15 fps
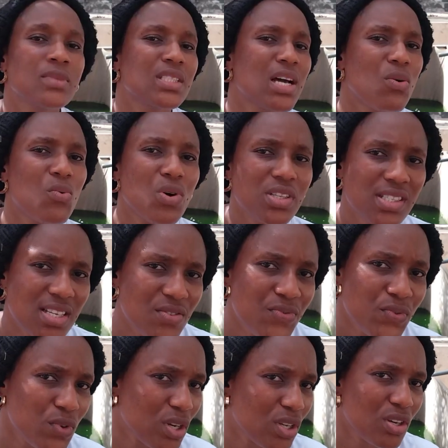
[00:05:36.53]
Now, what
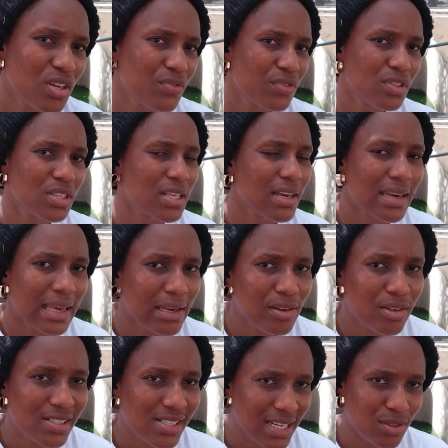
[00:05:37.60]
if you're not even the
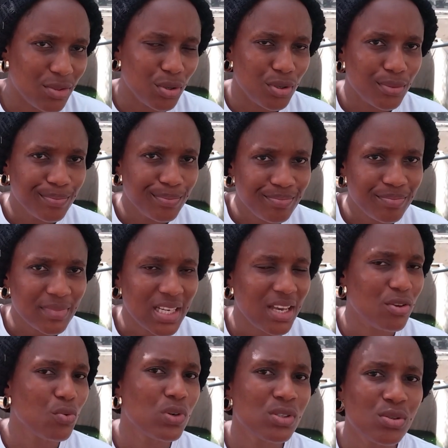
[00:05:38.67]
landlord at all and
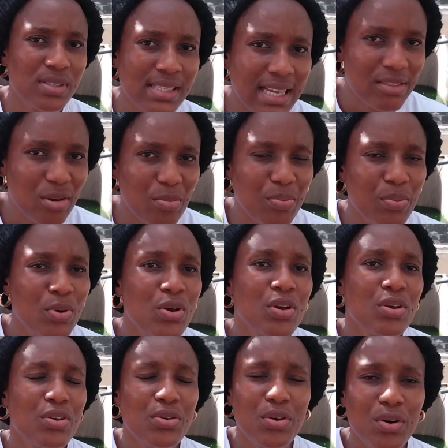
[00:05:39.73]
you want to start up
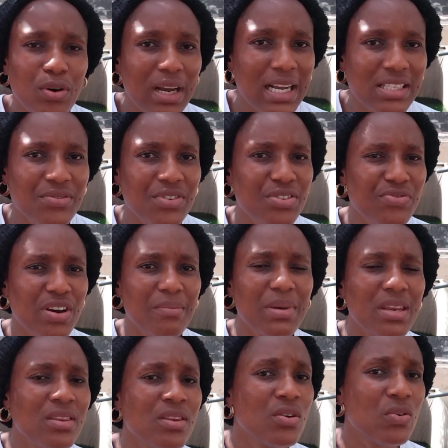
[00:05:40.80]
your catfish
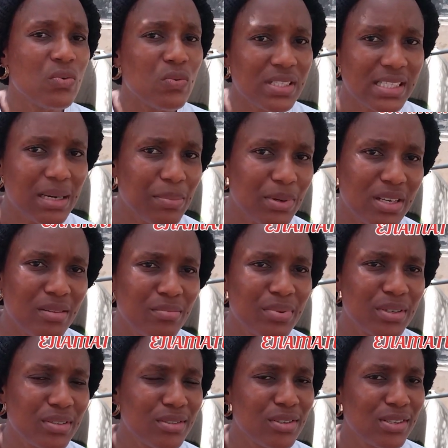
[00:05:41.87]
farming with tarpaulin
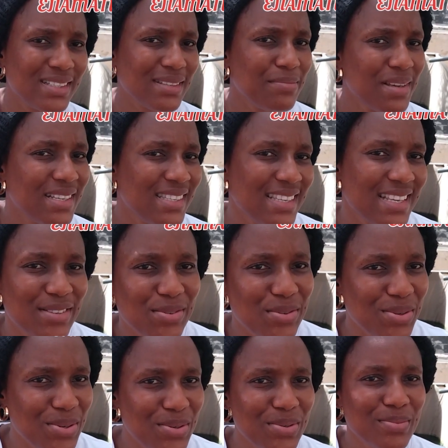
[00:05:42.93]
pond? Does it make sense to
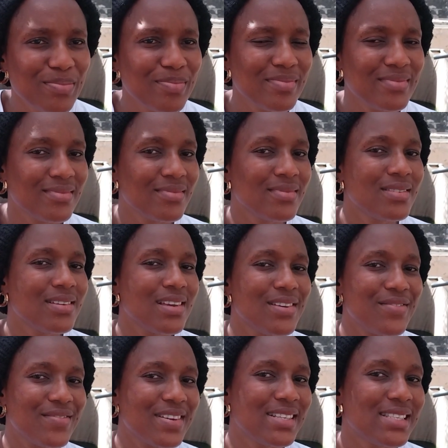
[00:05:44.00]
you?
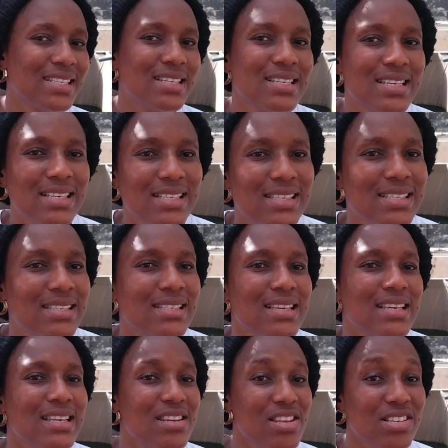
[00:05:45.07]
Investing
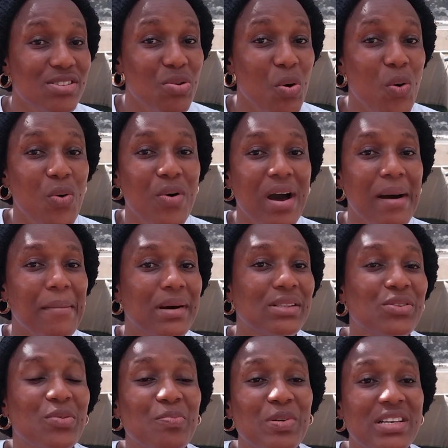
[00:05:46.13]
this whole
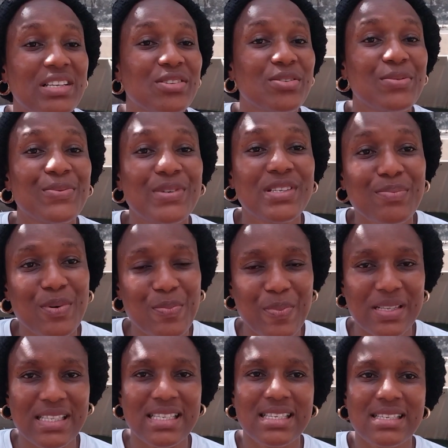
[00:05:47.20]
amount of money in someone's
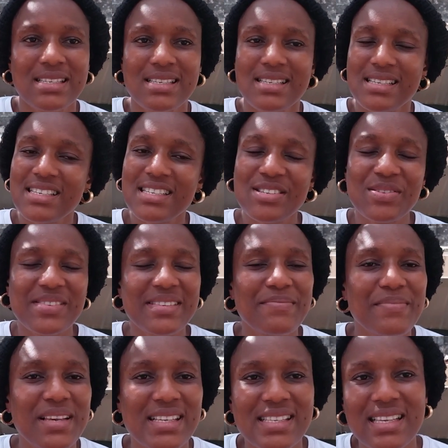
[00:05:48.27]
property doesn't
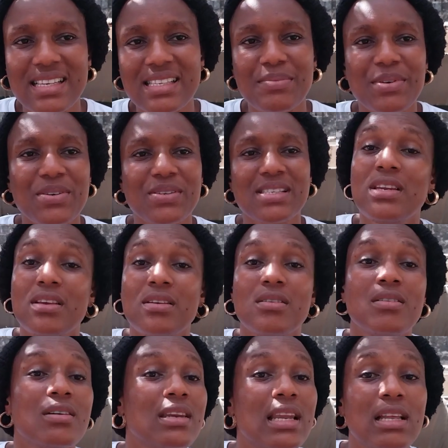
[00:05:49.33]
make sense, because when
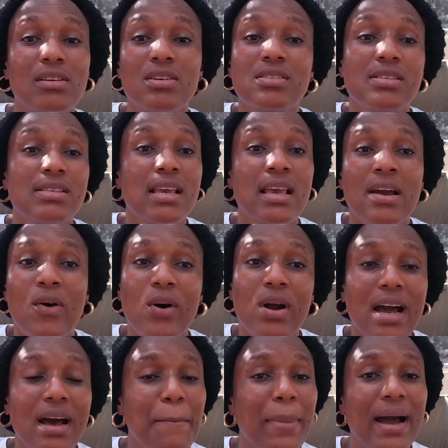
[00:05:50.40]
the landlord say,
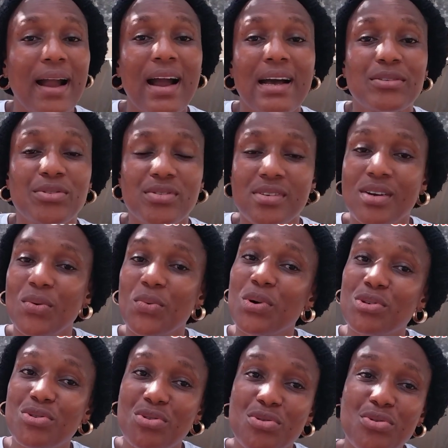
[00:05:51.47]
"Oga, pack out,"
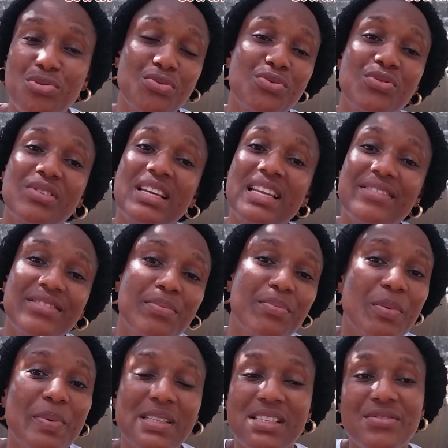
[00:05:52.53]
what do? You leave the
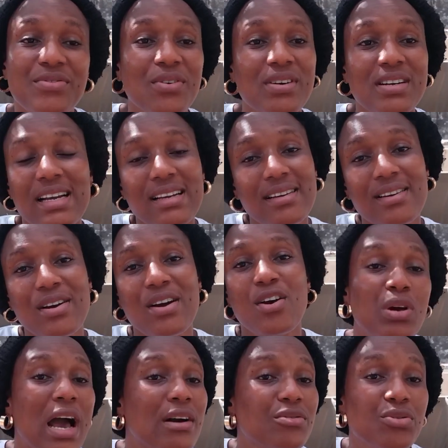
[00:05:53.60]
property for Oga?
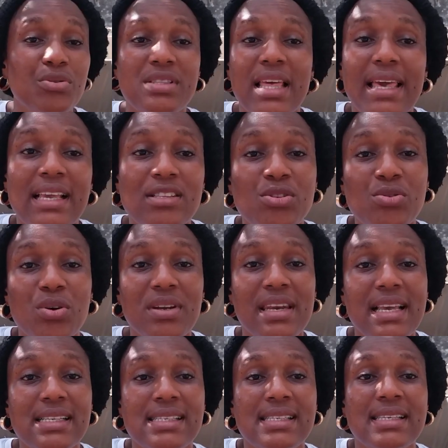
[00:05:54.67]
How do you take it to your
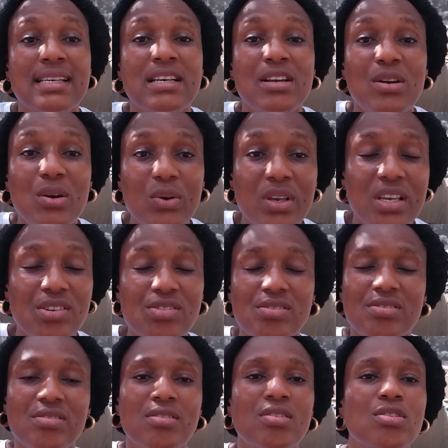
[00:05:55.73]
next
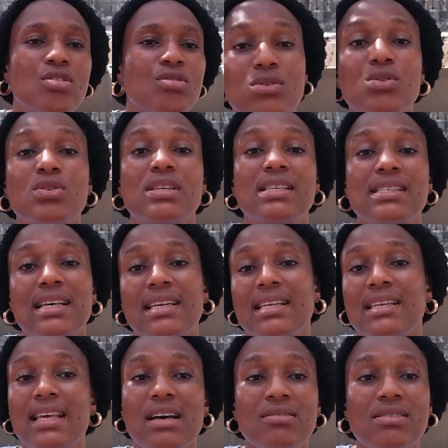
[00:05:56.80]
location? So these are the
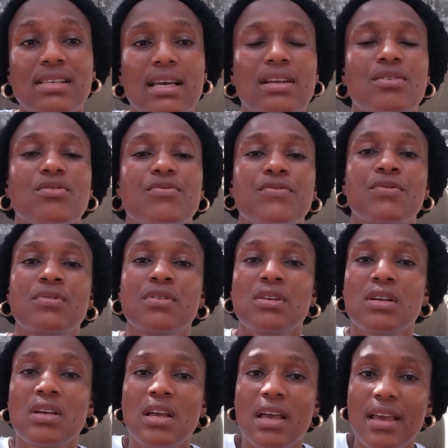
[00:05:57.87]
downside of
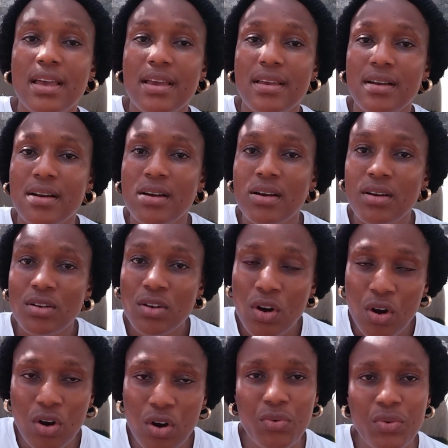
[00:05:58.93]
a
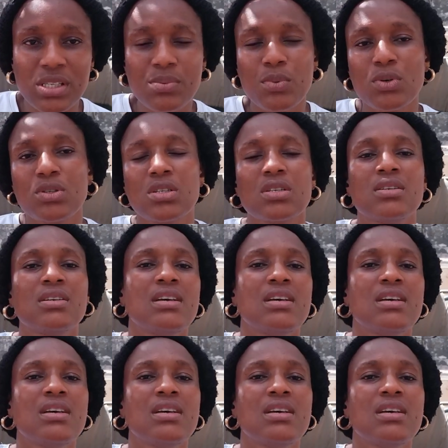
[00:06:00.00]
concrete pond.